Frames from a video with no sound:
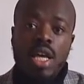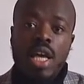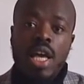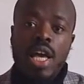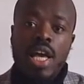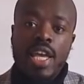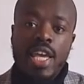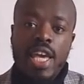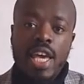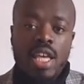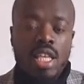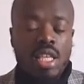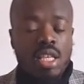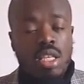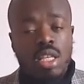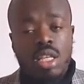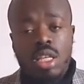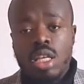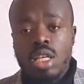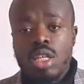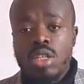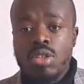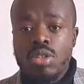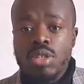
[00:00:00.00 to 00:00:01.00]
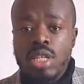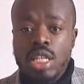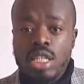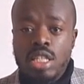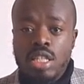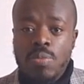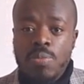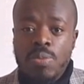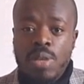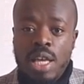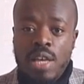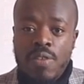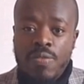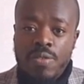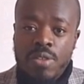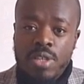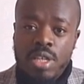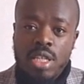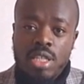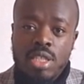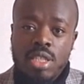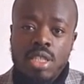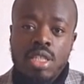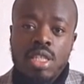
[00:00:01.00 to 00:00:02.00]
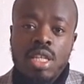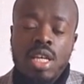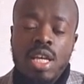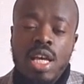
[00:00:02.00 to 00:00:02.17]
Again, you need to apply for this